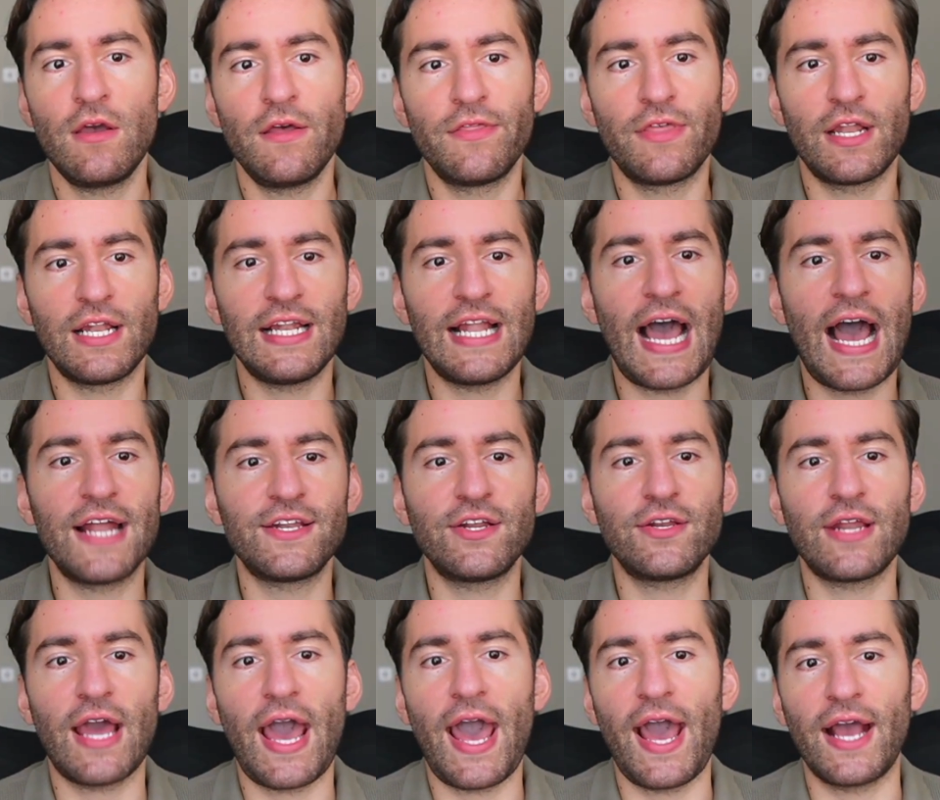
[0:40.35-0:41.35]
the
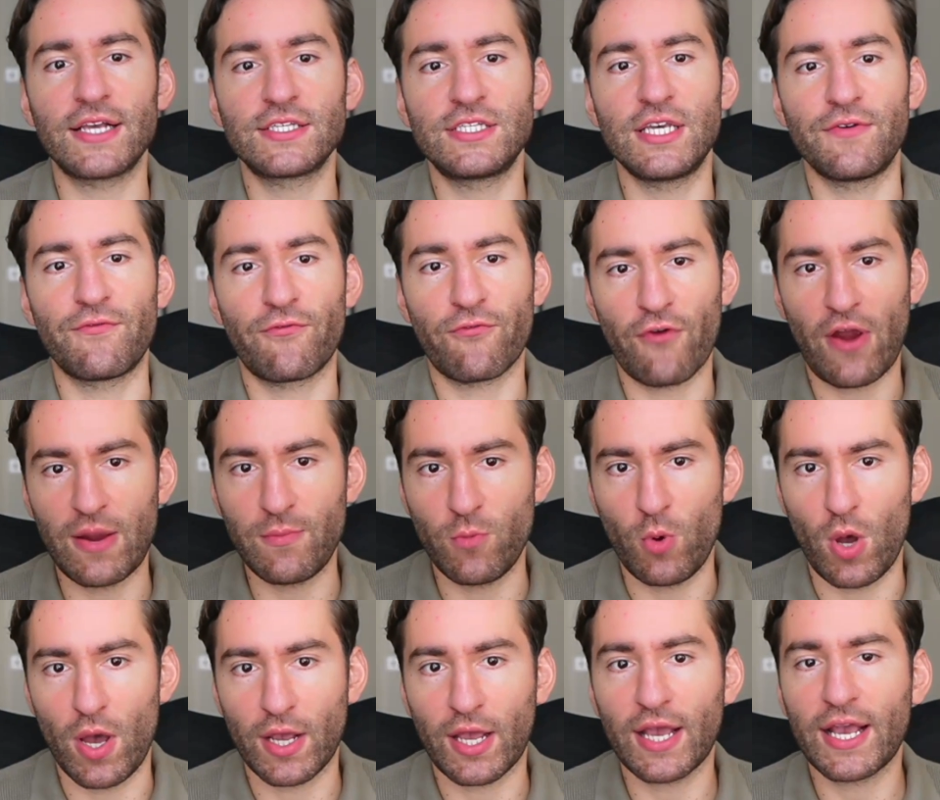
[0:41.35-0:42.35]
laddered exit
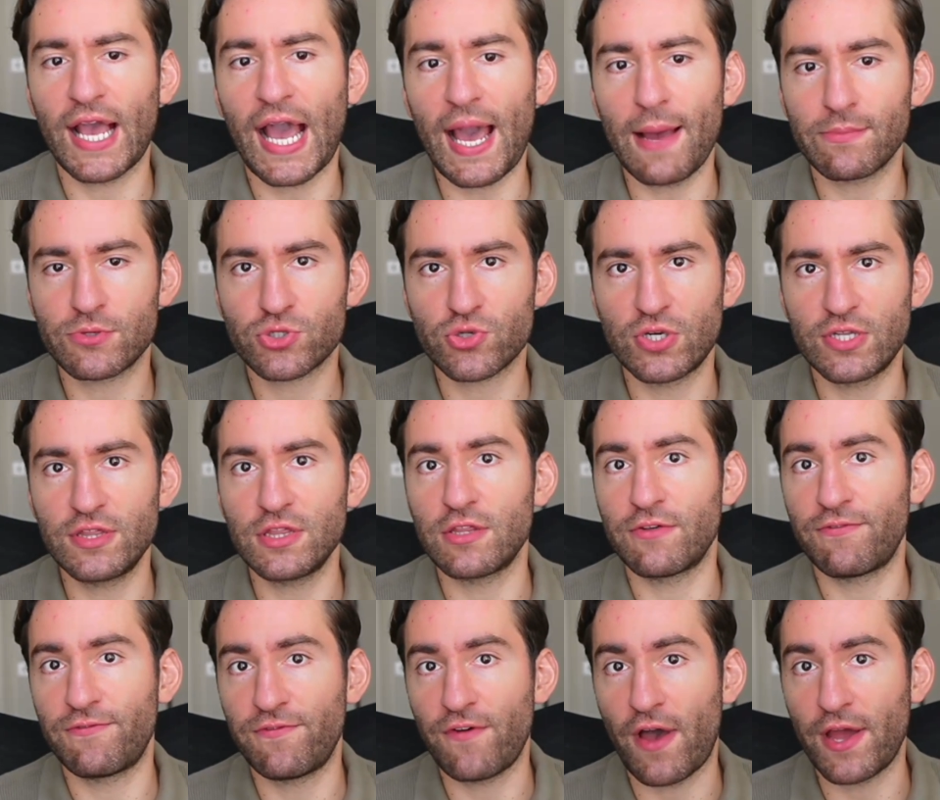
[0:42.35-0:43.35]
framework capturing the
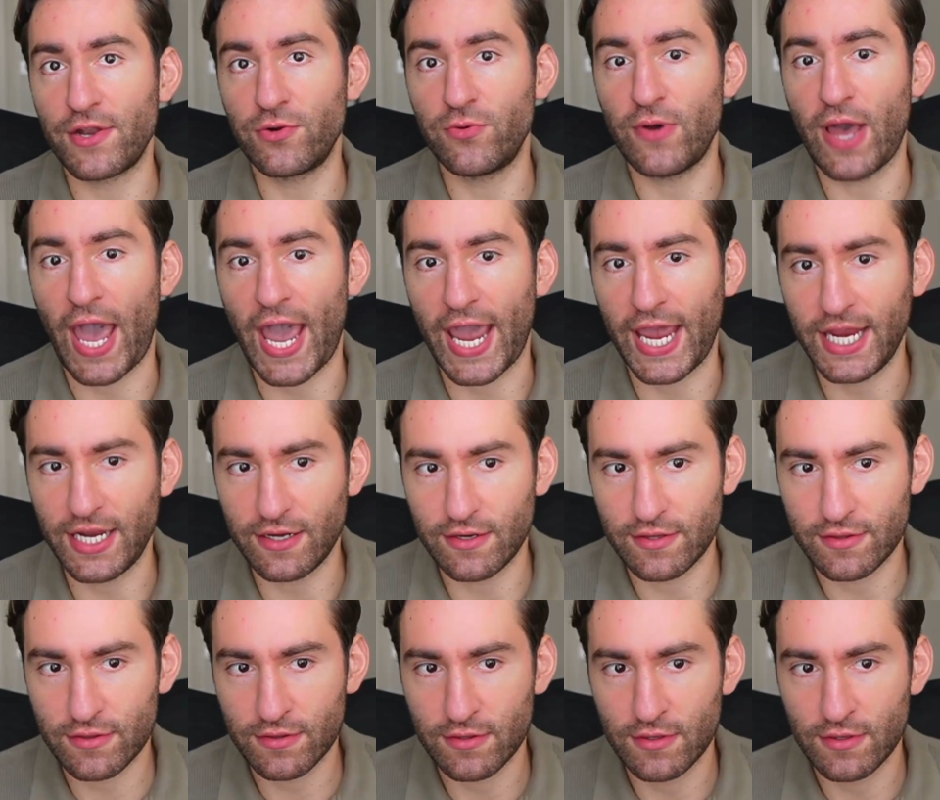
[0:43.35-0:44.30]
final eighth,